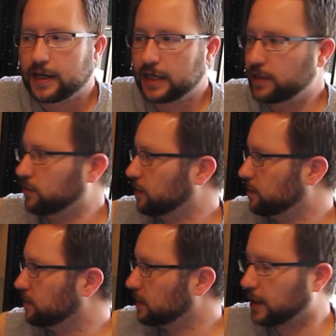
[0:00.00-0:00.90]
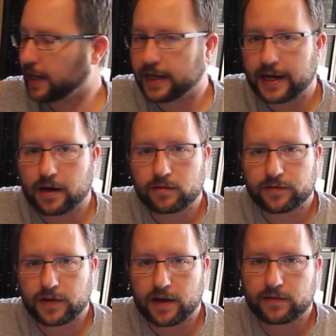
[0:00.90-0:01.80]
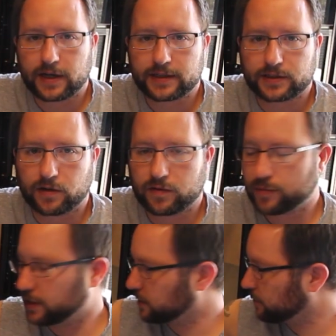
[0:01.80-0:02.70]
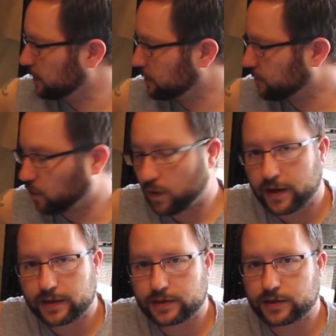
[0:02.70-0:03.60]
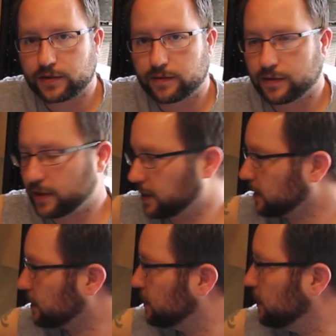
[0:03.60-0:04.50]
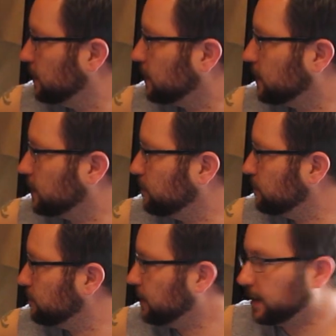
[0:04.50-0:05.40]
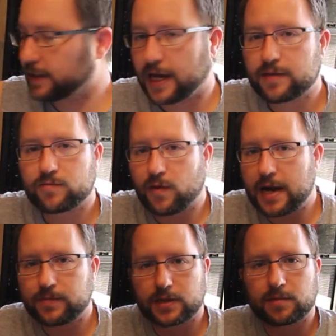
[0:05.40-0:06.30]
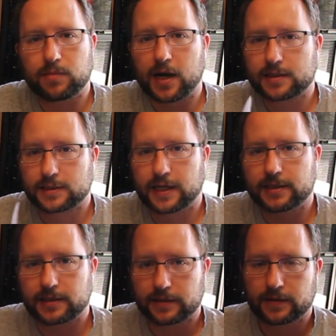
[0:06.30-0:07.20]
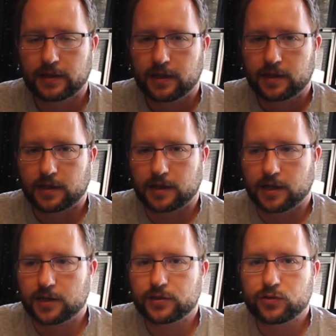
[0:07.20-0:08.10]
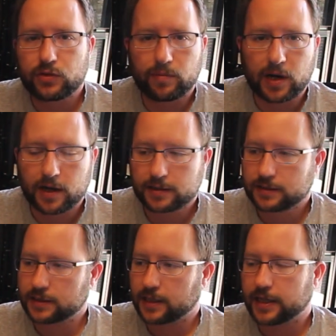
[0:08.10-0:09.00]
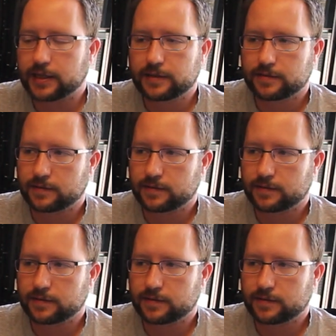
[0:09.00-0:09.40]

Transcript: and you can lay it out if you have guests over. But it's 4-inch thick. It came wrapped in a box. I had to undo the box and let it